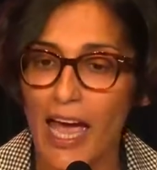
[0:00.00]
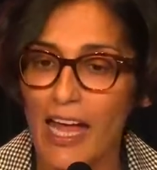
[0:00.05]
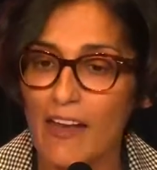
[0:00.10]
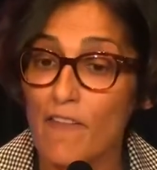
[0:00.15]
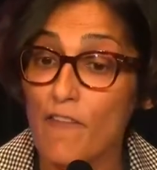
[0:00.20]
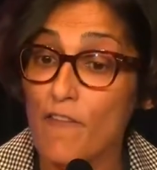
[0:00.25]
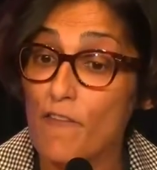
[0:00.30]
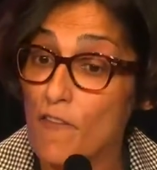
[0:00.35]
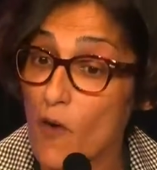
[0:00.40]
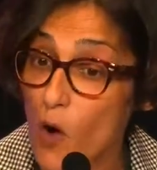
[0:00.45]

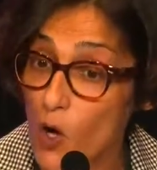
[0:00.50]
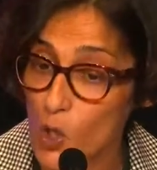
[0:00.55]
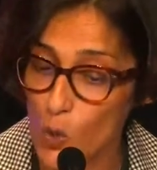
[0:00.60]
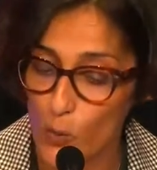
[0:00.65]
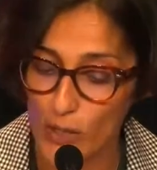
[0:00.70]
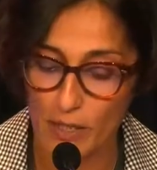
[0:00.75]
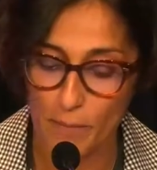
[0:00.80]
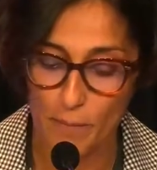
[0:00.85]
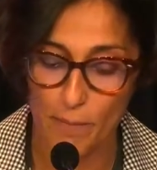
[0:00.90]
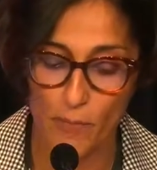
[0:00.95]
and
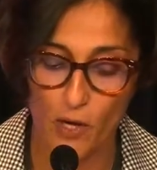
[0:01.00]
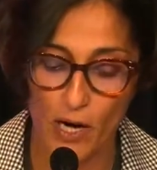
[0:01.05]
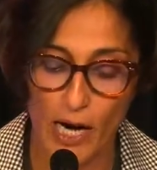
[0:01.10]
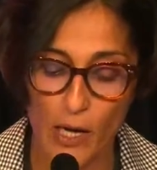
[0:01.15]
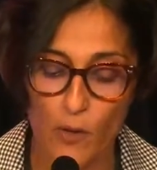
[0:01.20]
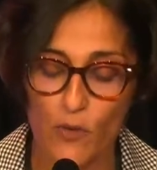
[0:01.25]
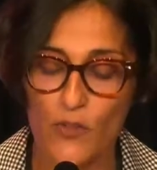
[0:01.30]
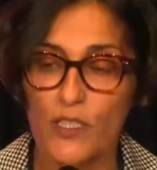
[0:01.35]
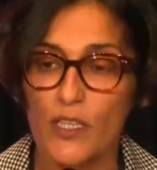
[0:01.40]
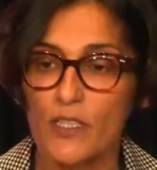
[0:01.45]
following
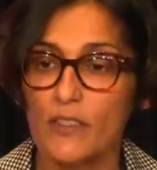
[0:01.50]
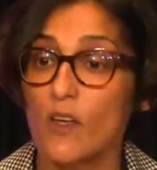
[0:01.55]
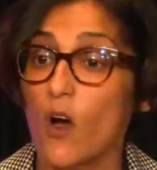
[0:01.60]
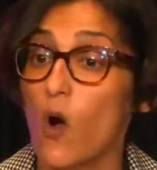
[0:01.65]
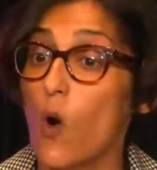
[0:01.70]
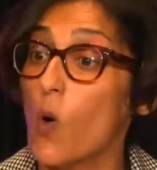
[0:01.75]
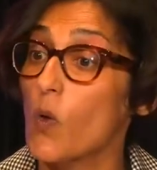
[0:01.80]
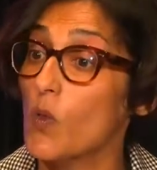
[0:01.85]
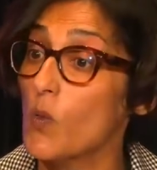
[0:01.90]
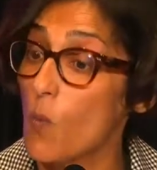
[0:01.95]
priorities
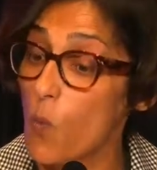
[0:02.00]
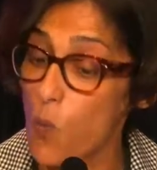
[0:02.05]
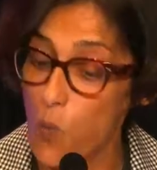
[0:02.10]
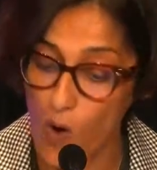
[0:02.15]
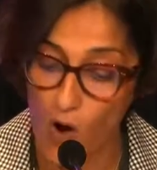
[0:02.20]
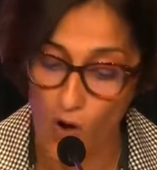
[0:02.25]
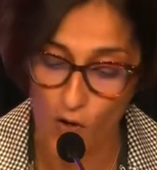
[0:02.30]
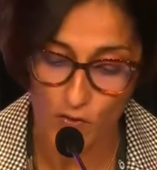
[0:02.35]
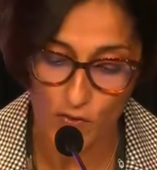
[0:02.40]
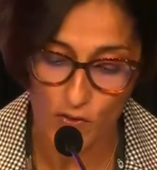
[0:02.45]
on
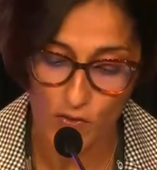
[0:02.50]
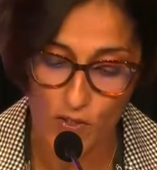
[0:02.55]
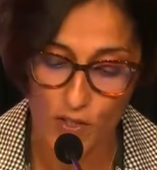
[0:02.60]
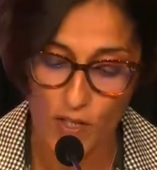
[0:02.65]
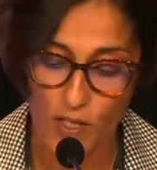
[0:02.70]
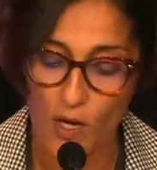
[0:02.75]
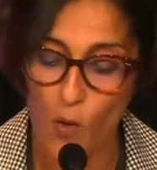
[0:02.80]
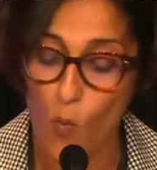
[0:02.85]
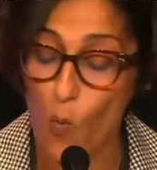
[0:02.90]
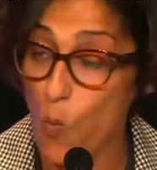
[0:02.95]
what,
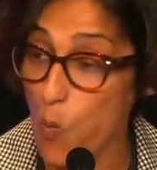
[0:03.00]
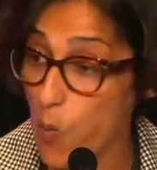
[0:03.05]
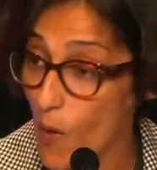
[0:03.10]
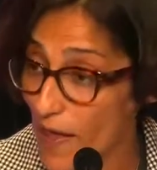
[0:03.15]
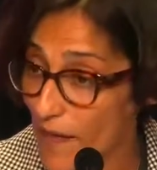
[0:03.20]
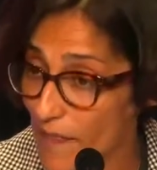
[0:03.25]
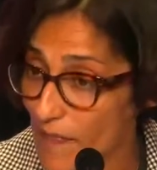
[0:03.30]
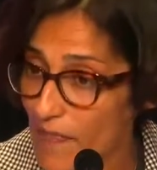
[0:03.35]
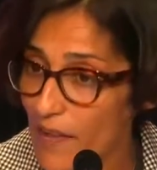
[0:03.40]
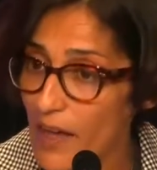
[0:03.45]

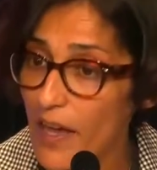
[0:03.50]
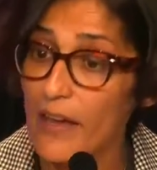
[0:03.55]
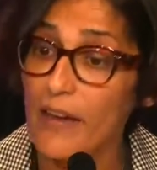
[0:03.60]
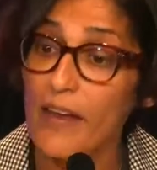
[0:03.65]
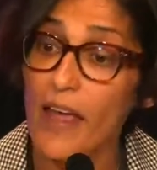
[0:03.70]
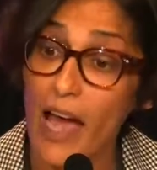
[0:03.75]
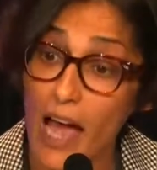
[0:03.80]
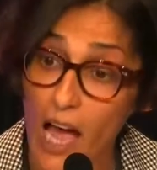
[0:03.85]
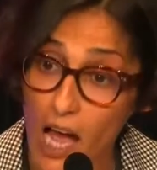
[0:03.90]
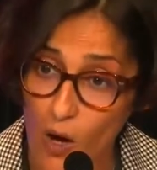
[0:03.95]
when,
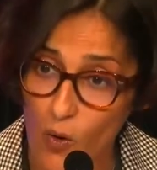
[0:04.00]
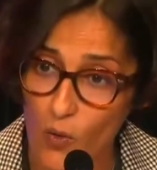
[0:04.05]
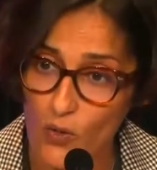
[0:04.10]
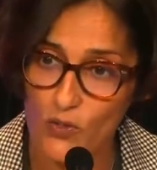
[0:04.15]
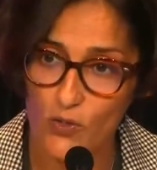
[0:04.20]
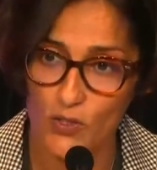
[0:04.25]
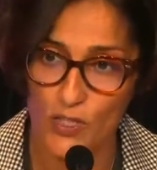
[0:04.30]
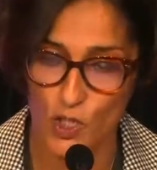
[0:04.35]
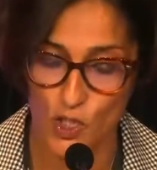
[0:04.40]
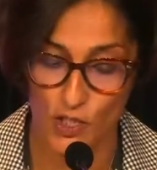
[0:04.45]
and how
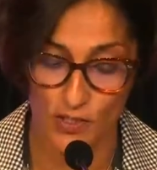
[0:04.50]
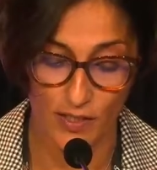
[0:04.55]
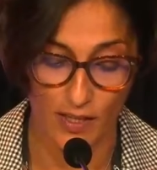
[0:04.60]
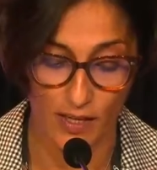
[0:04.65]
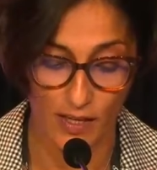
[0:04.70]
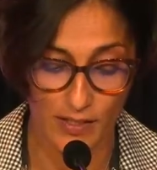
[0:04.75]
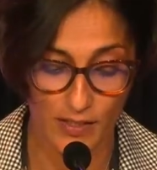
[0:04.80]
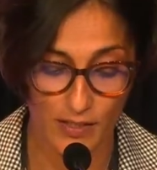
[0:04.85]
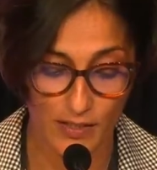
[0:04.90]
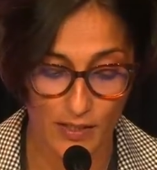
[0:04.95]
to
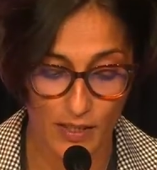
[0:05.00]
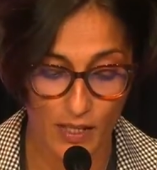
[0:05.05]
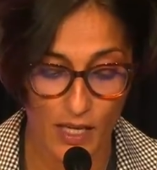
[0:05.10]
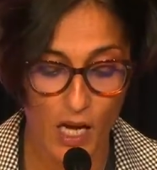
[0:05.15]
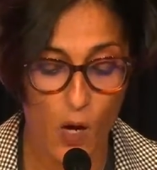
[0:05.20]
digitize,